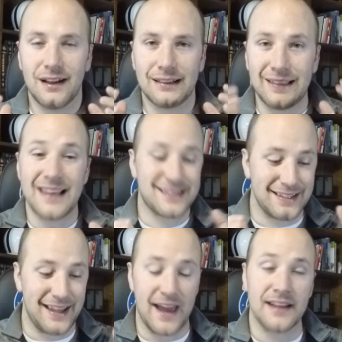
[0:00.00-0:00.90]
less
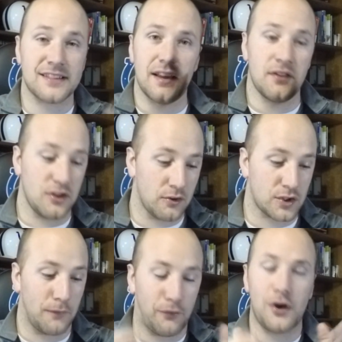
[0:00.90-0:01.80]
than that. That's
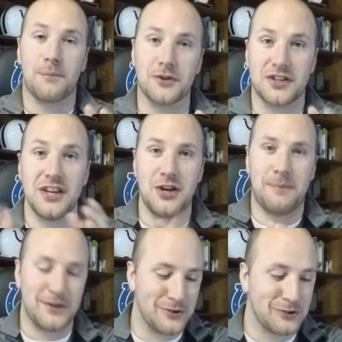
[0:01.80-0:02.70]
so 40% you'd
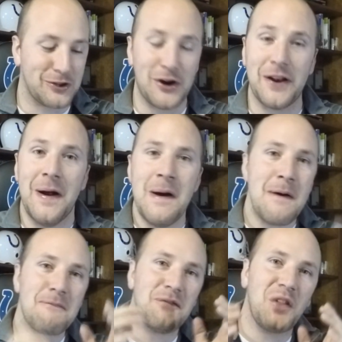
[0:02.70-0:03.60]
be doing good.
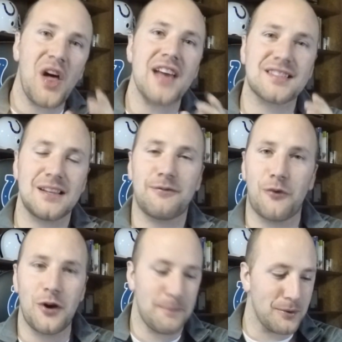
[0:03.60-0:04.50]
Less than
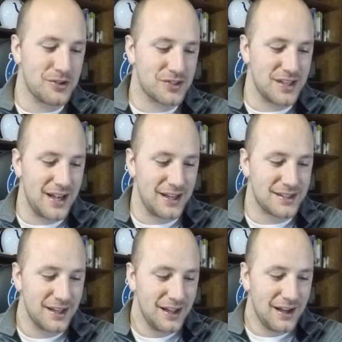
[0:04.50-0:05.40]
40%,